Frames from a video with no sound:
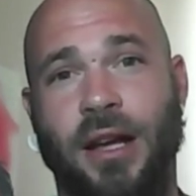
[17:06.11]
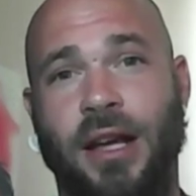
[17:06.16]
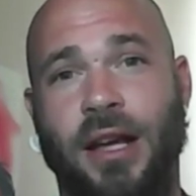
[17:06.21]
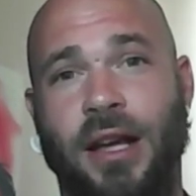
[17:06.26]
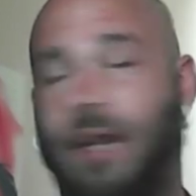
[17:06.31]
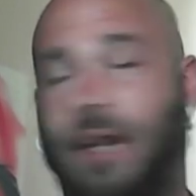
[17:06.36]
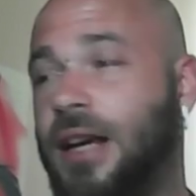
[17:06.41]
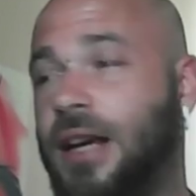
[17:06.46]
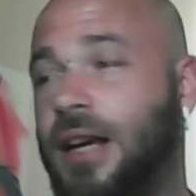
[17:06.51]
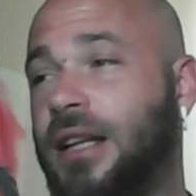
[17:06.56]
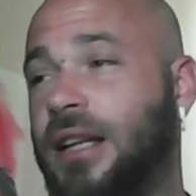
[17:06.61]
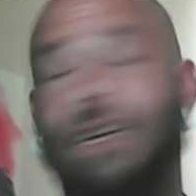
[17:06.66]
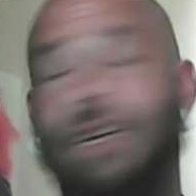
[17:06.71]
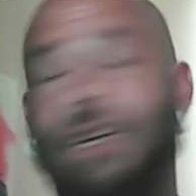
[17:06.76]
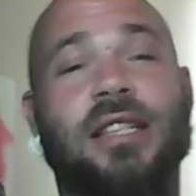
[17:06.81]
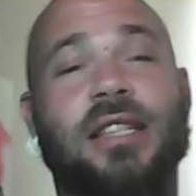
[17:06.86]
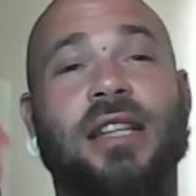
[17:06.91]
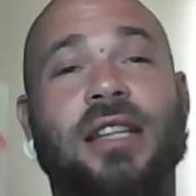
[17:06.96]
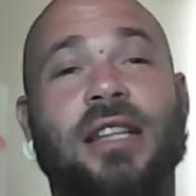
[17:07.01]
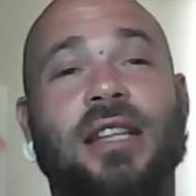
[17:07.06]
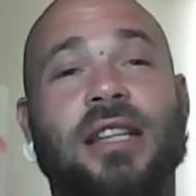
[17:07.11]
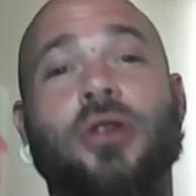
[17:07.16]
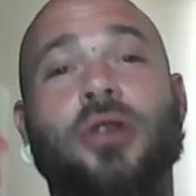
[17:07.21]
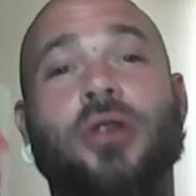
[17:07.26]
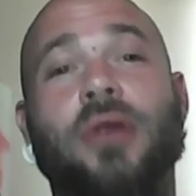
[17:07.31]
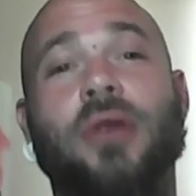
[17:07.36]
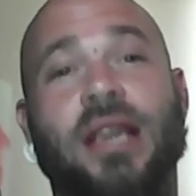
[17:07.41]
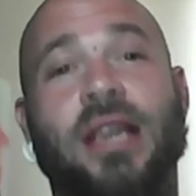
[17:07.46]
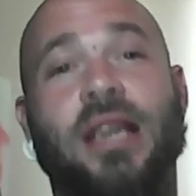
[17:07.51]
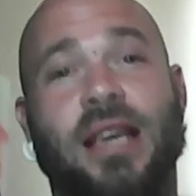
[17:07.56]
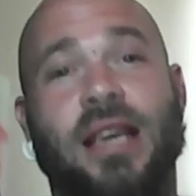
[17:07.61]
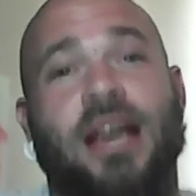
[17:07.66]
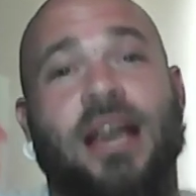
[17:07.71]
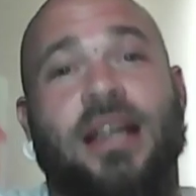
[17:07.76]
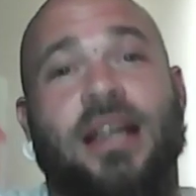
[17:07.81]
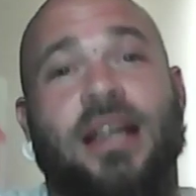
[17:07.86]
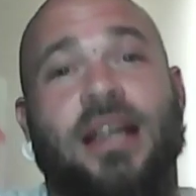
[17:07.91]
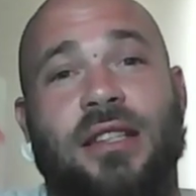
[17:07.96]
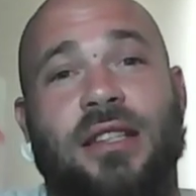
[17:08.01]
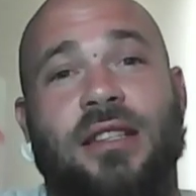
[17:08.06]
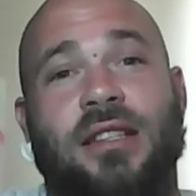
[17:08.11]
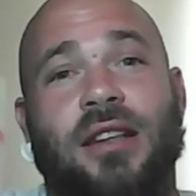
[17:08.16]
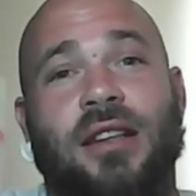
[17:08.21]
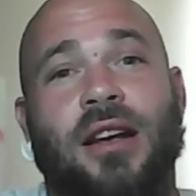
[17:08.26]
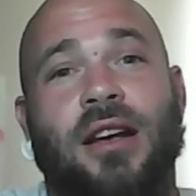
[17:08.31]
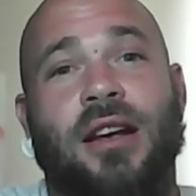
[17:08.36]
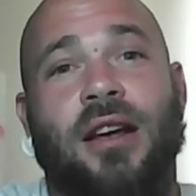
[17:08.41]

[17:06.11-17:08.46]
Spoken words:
He at least is who he is